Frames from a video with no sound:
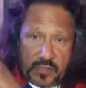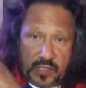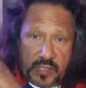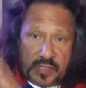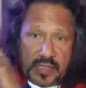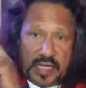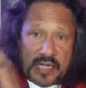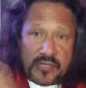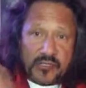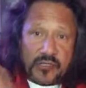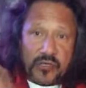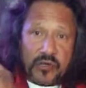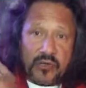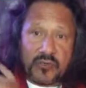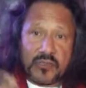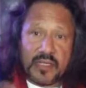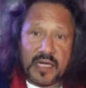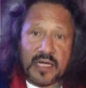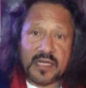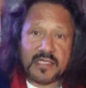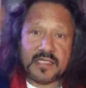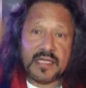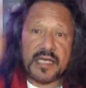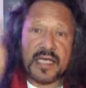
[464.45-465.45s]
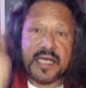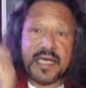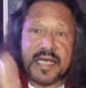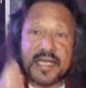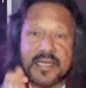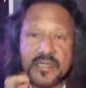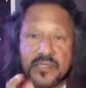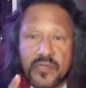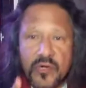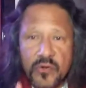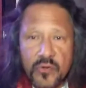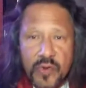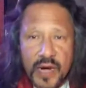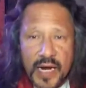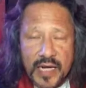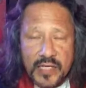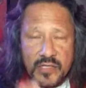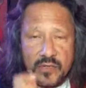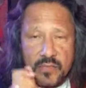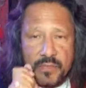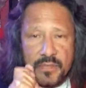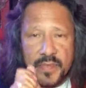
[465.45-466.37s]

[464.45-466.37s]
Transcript: That shows that it's indirect,